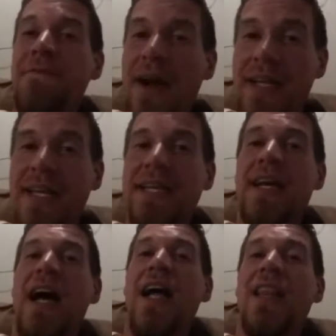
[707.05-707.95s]

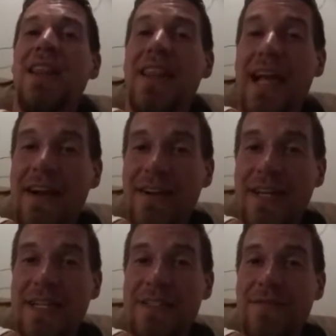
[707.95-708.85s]
Fucking
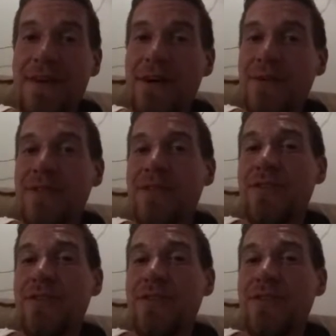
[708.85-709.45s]
hilarious, folks.